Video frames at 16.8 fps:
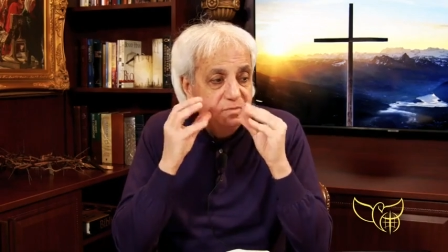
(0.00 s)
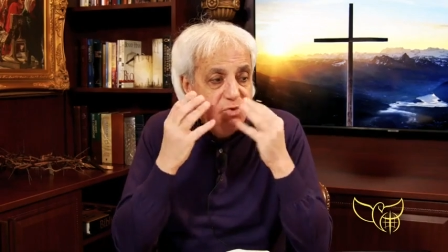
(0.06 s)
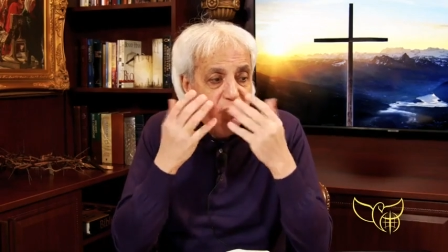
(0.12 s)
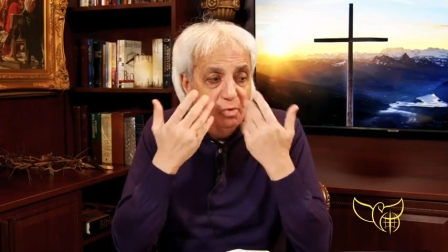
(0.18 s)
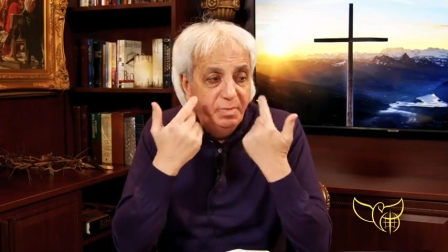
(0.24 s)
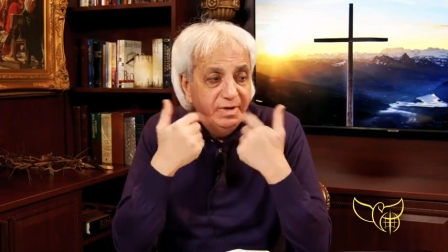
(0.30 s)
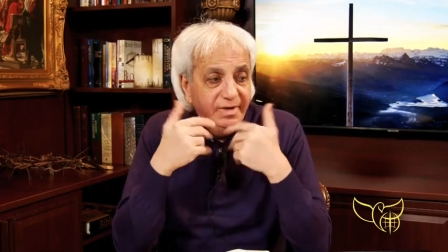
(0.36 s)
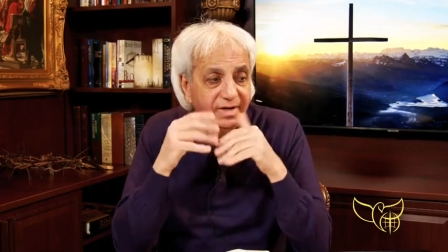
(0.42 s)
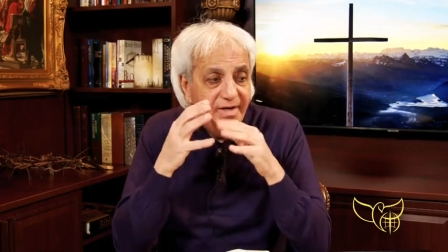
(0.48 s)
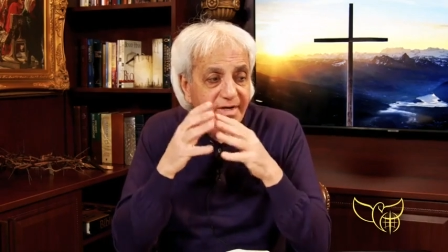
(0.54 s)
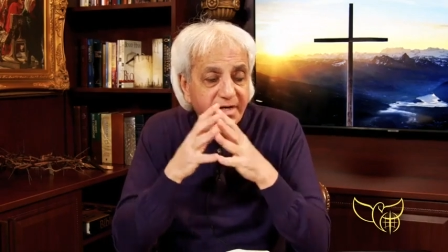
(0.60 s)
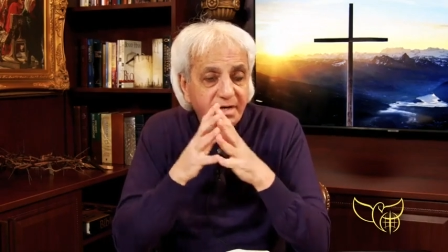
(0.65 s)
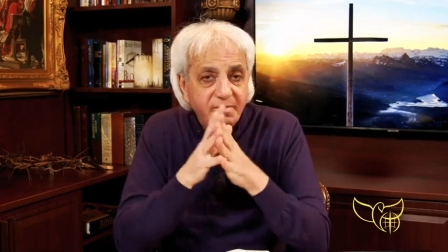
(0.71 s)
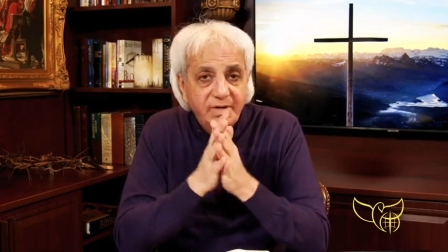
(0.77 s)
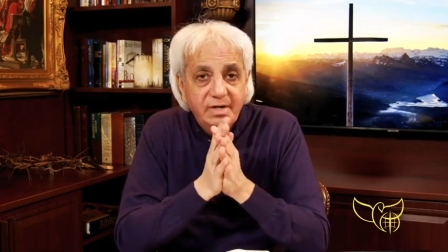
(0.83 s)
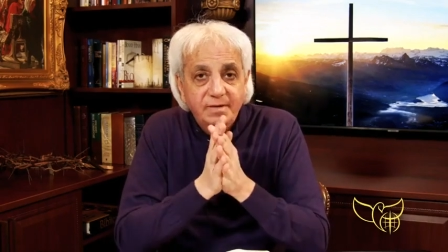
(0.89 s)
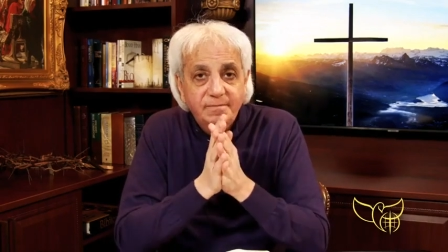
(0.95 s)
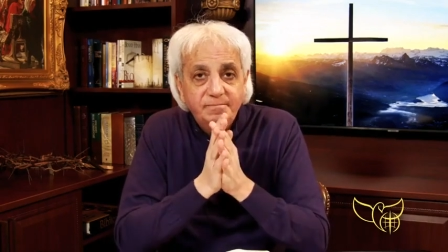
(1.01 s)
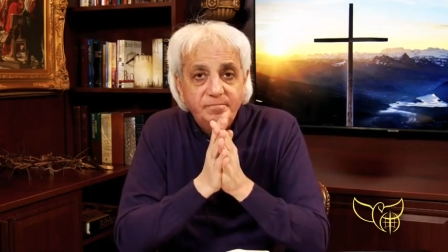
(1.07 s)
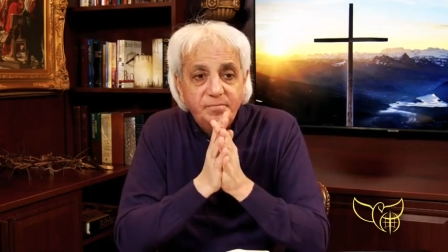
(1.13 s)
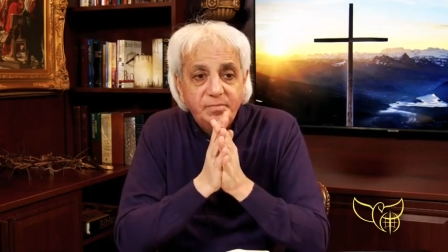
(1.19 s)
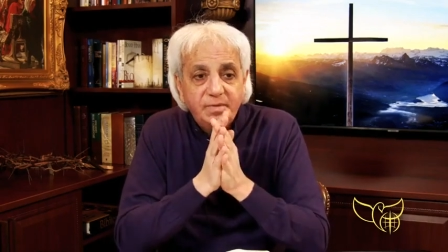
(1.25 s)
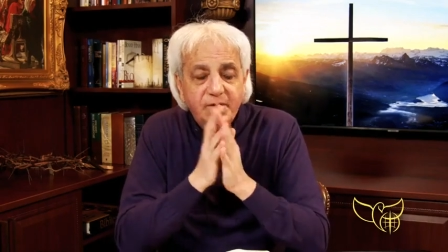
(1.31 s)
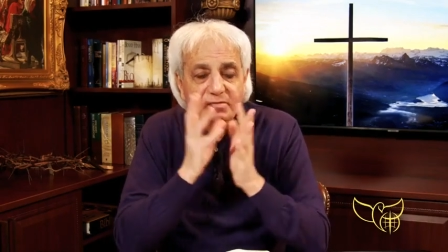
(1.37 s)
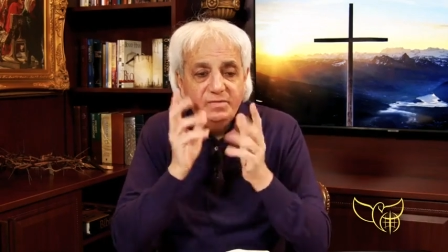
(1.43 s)
Nobody can hear me
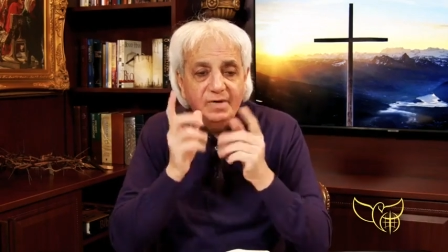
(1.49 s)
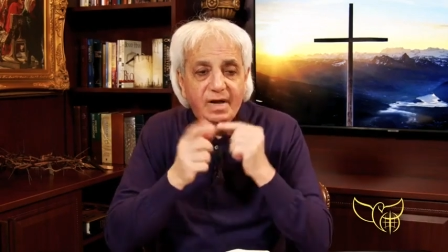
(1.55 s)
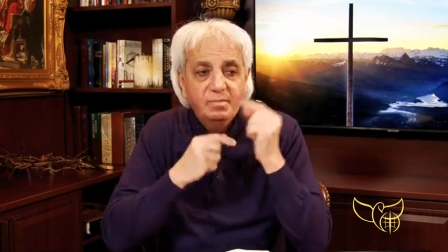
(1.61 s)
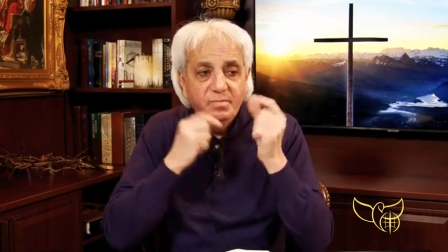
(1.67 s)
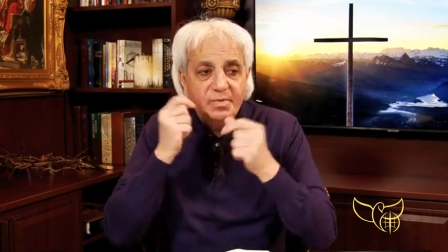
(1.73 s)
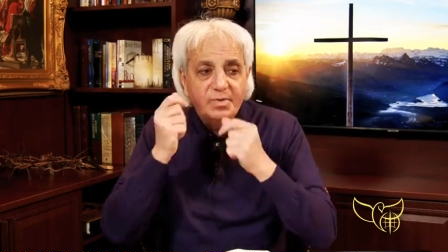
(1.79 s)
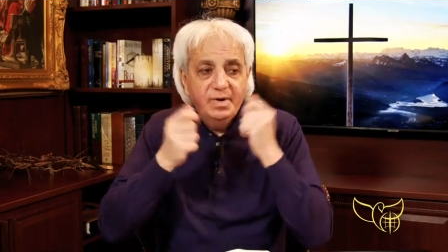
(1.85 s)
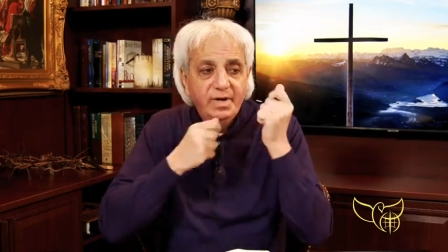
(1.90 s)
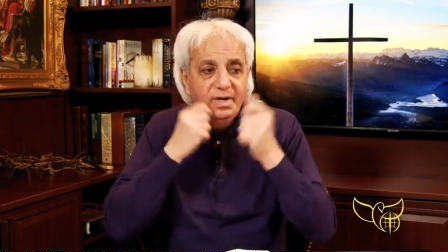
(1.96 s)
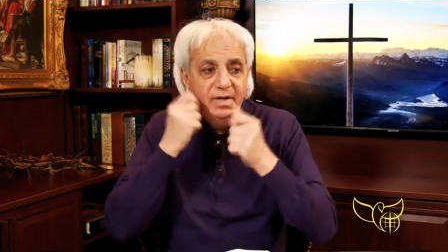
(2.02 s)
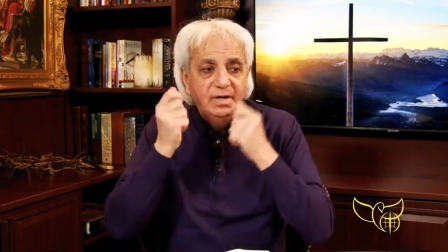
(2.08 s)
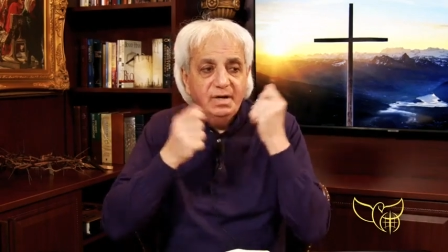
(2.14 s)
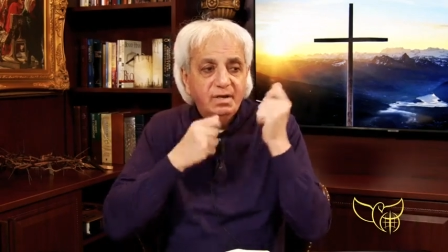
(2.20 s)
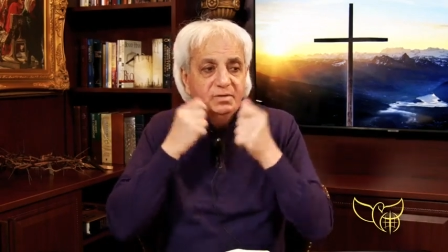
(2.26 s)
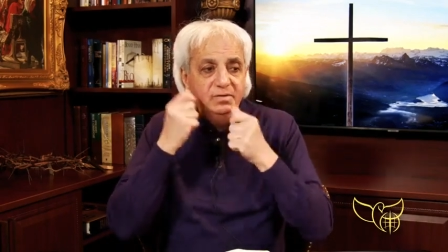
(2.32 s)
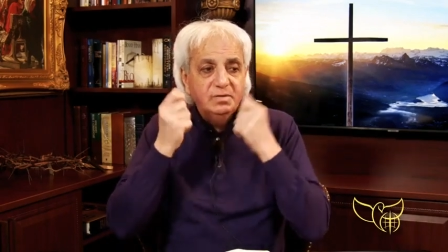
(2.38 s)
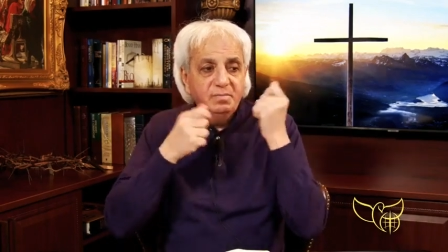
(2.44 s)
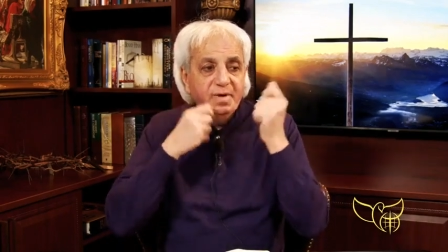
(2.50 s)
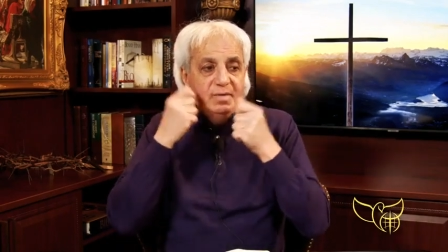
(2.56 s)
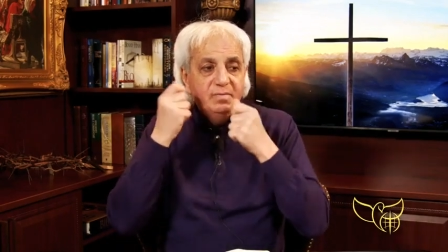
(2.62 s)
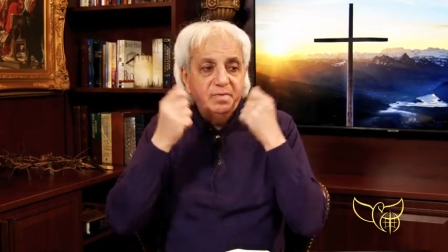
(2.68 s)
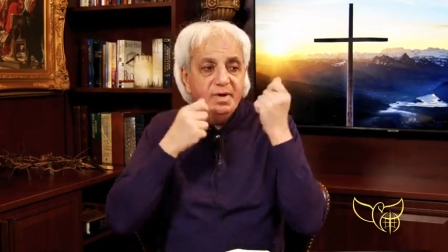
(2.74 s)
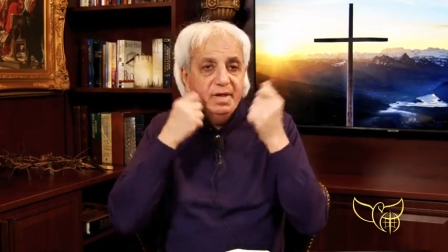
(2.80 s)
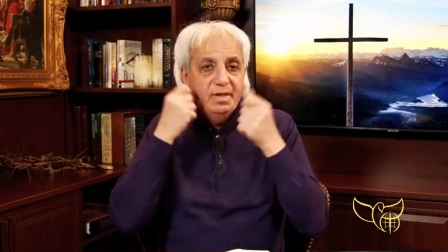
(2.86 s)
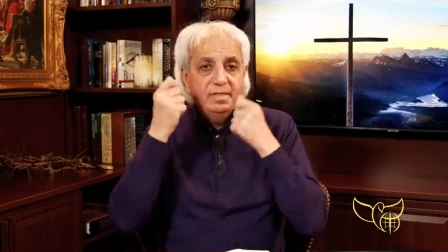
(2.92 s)
because I'm praying under
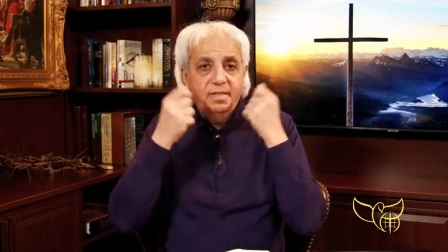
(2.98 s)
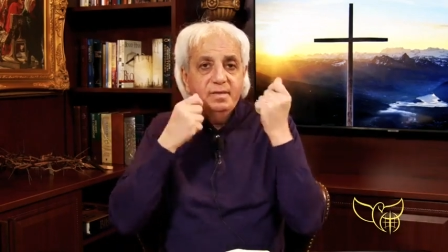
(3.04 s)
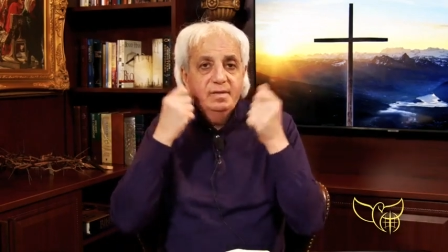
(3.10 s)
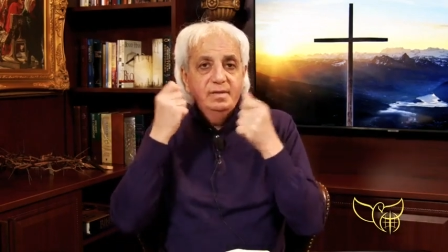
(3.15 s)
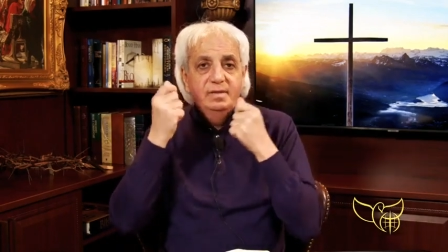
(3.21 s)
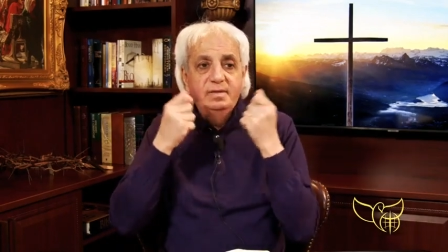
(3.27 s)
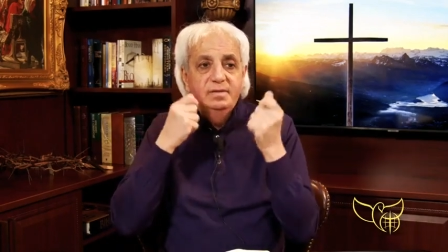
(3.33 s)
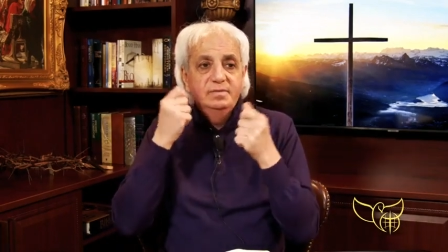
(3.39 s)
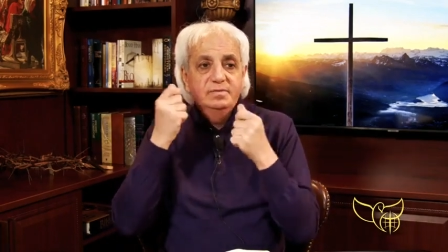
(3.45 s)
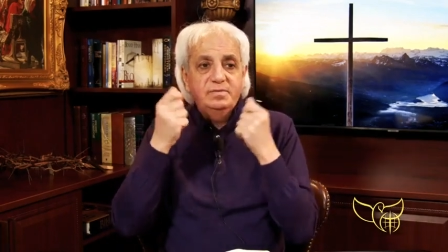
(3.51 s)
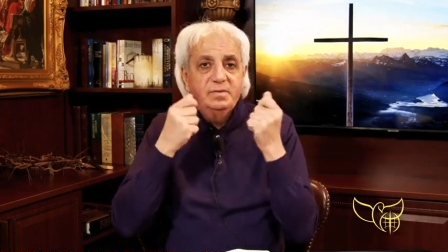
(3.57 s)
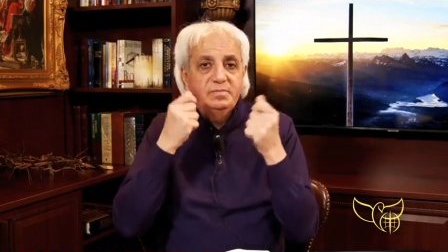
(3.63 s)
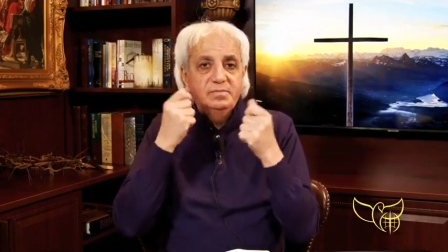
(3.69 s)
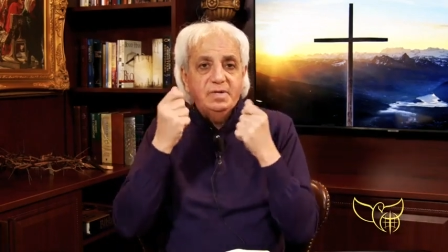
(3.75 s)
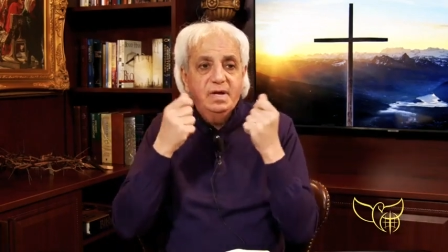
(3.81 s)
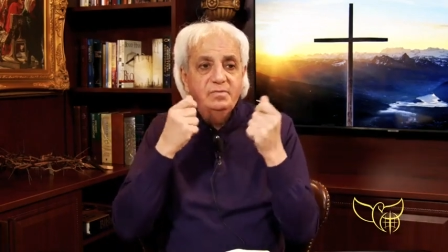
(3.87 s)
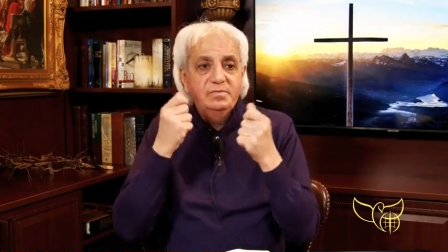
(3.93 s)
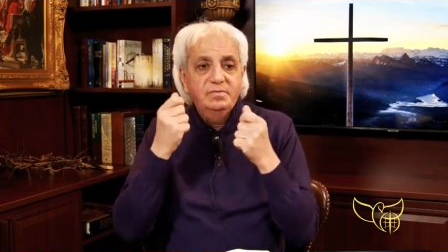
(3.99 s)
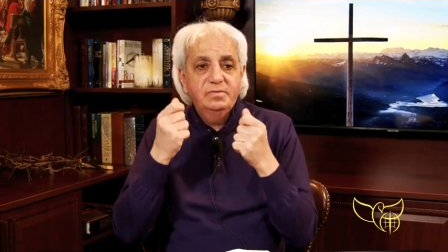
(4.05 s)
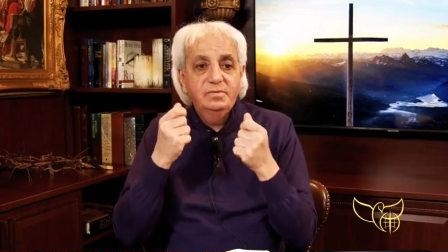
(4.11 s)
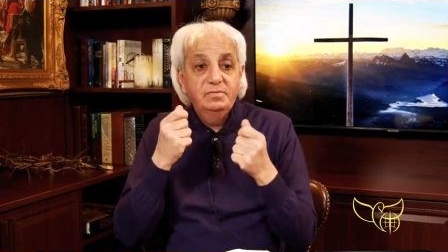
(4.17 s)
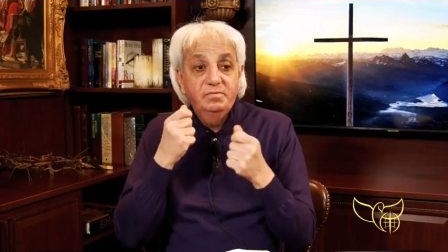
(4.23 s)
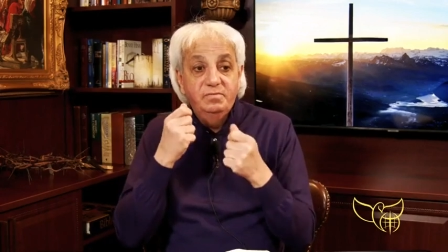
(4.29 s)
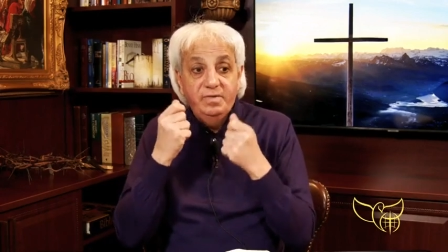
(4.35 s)
my breath sometimes.